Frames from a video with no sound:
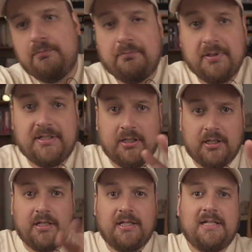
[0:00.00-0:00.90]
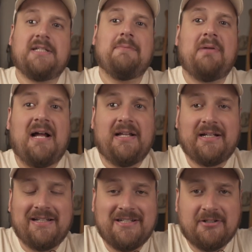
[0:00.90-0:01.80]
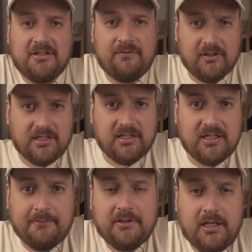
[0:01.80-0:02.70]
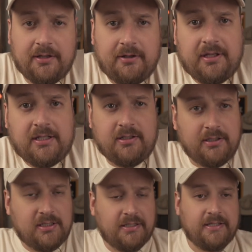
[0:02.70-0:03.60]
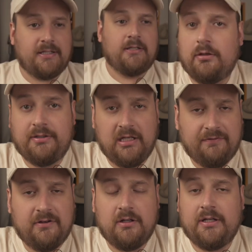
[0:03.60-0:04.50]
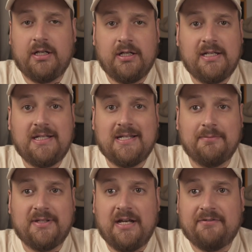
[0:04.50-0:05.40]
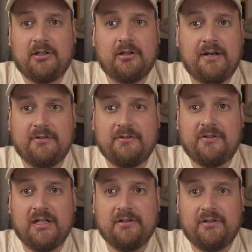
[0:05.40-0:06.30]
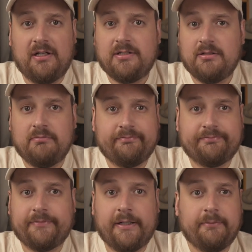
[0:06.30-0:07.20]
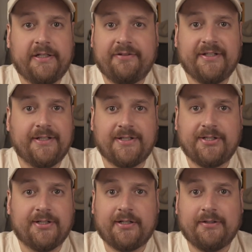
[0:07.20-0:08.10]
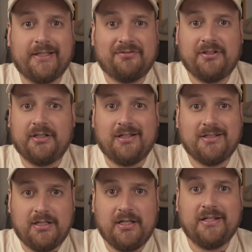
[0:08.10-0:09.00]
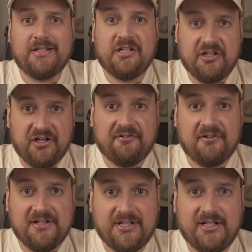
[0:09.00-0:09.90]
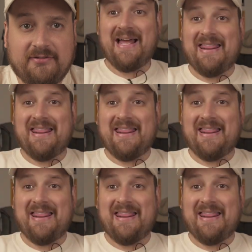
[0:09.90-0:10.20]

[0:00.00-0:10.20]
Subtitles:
but you're gonna need some palate cleansers versus some of the other things on this list. Definitely gonna need something after Grave of the Fireflies. I'm not even gonna sugarcoat that for you guys. It is gut-wrenching.